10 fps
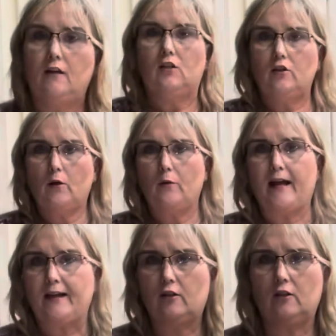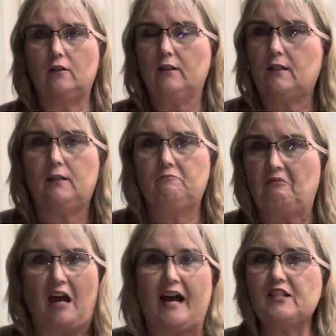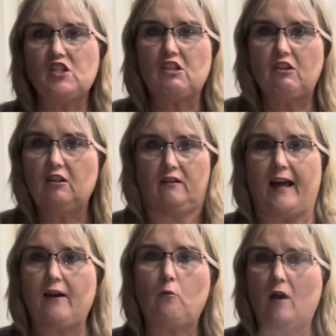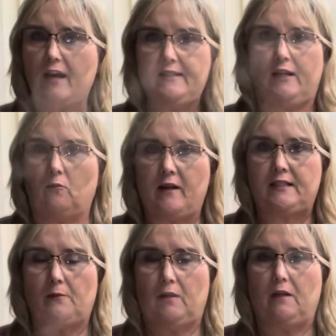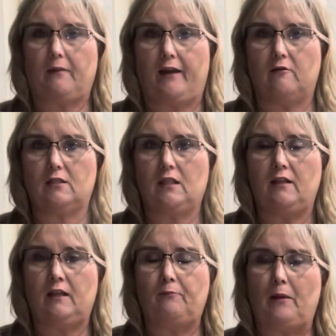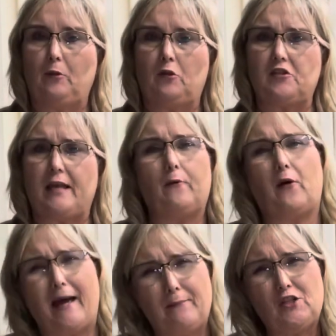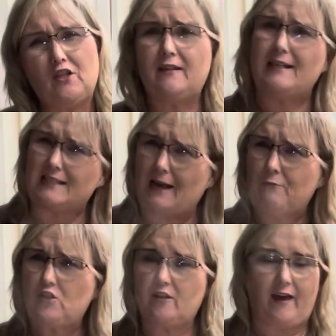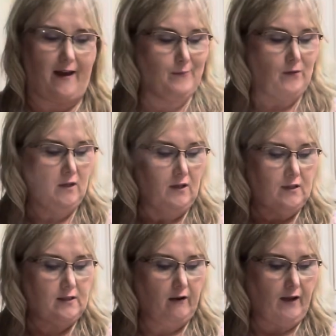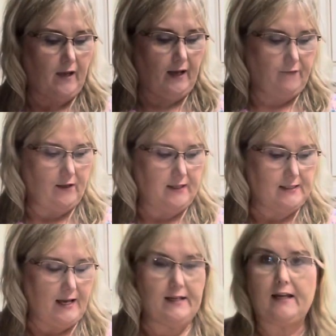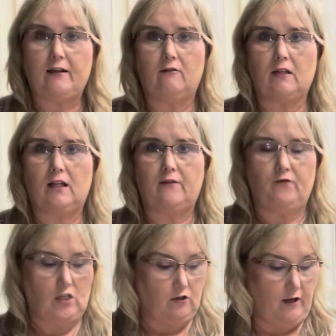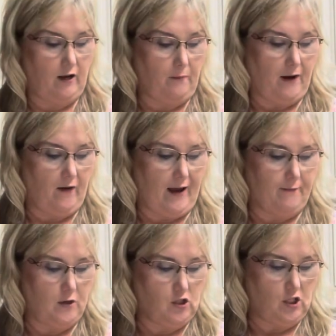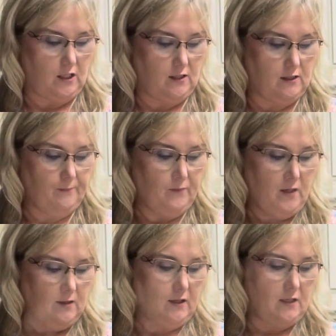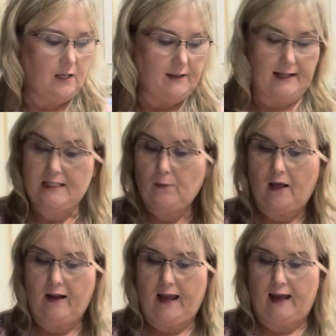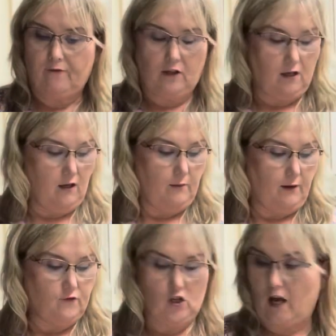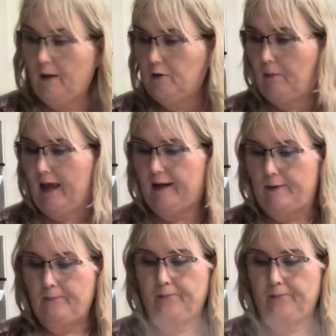when I cook, I just cook. I don't write down recipe amounts. And then people are saying, well, how much of this? How much of that? So I've sat down and figured out about how much it is. So that's about a half a cup of chopped bacon.